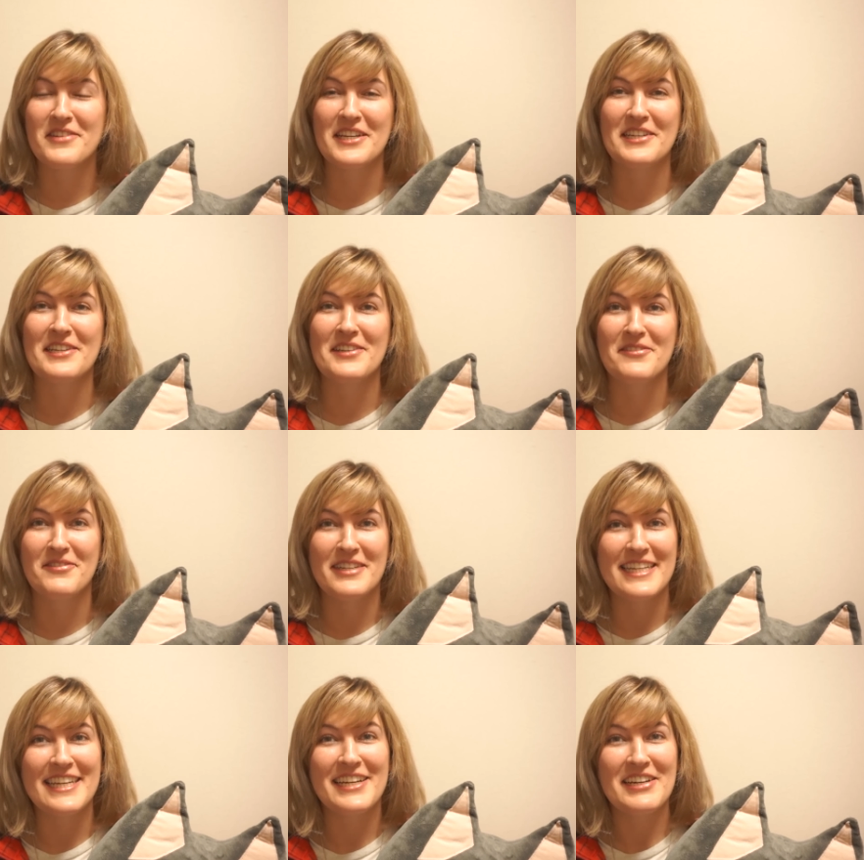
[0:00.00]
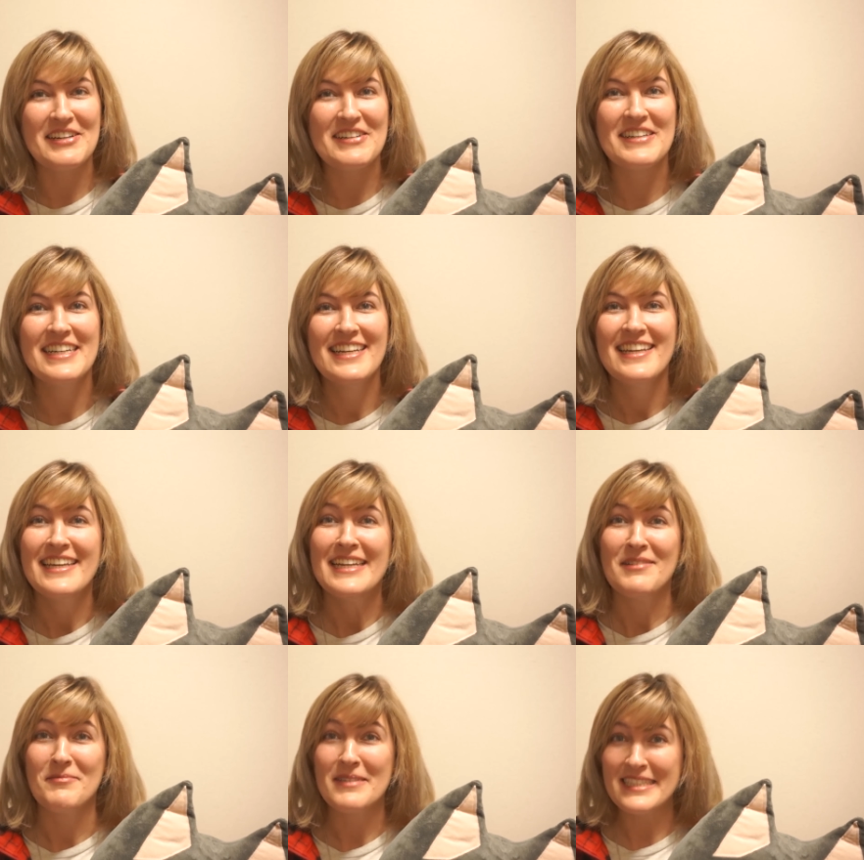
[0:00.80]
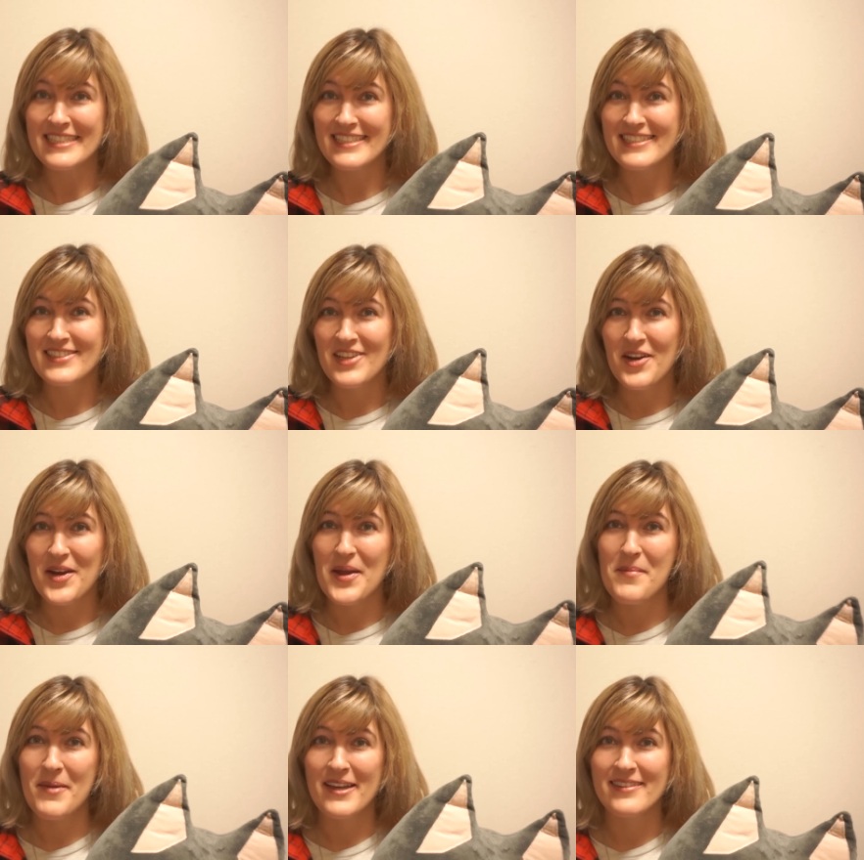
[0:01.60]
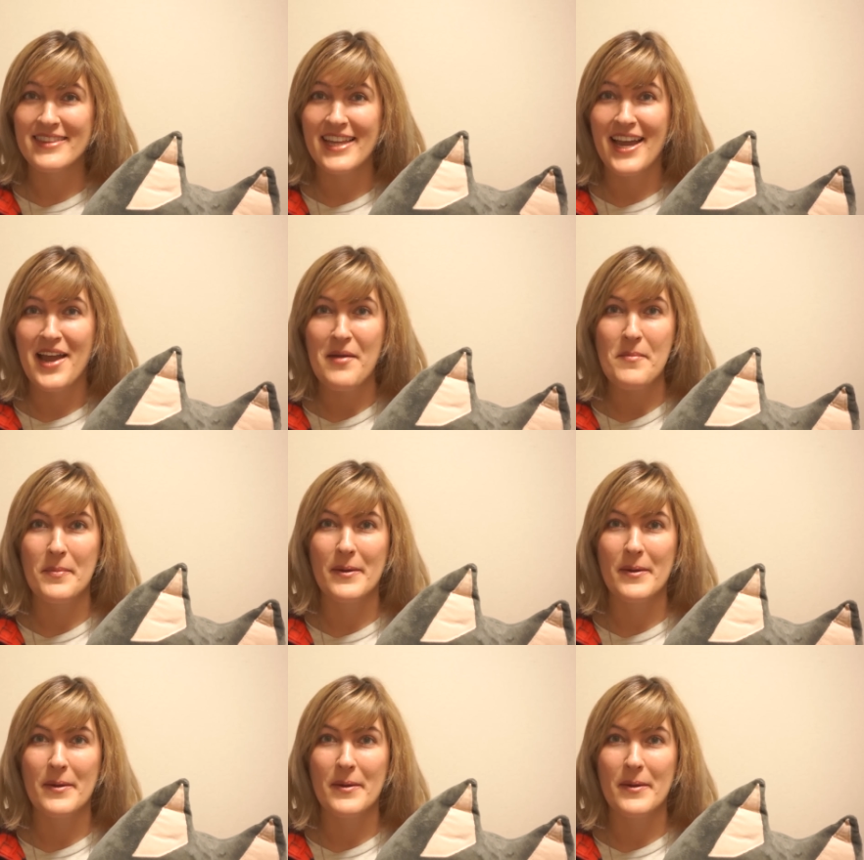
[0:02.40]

done a video. Really sorry about that,